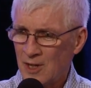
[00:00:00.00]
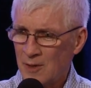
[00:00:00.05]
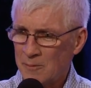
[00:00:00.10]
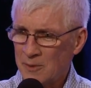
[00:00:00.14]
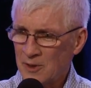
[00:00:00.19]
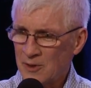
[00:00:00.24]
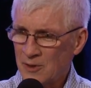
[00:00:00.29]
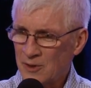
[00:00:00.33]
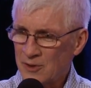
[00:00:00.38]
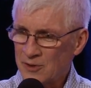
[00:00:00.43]

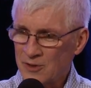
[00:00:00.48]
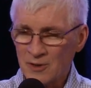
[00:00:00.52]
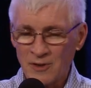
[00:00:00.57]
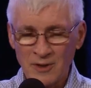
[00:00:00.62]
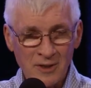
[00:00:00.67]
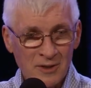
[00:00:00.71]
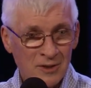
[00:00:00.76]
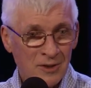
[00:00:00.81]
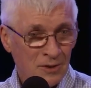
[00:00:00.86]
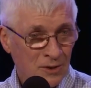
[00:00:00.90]
because there
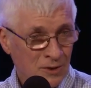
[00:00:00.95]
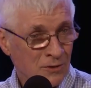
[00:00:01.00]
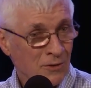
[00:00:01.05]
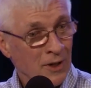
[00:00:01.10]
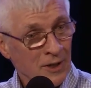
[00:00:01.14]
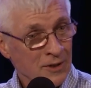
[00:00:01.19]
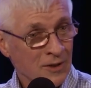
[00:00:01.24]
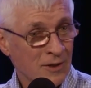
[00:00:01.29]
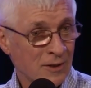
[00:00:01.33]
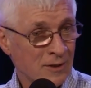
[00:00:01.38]
is a
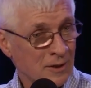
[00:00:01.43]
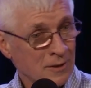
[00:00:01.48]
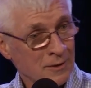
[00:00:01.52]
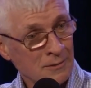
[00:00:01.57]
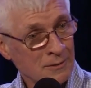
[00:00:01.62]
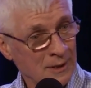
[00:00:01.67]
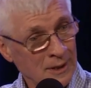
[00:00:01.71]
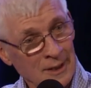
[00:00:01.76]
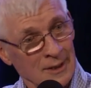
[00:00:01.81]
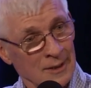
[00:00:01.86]
structure to
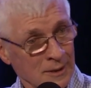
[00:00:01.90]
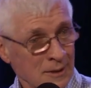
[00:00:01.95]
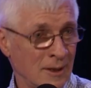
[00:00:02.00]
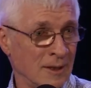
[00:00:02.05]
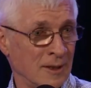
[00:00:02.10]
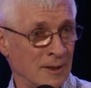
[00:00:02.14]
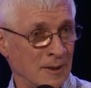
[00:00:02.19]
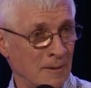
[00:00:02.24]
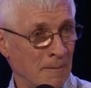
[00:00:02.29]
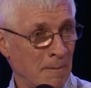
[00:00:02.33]

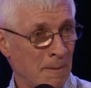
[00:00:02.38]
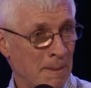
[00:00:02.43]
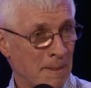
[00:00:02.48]
reality.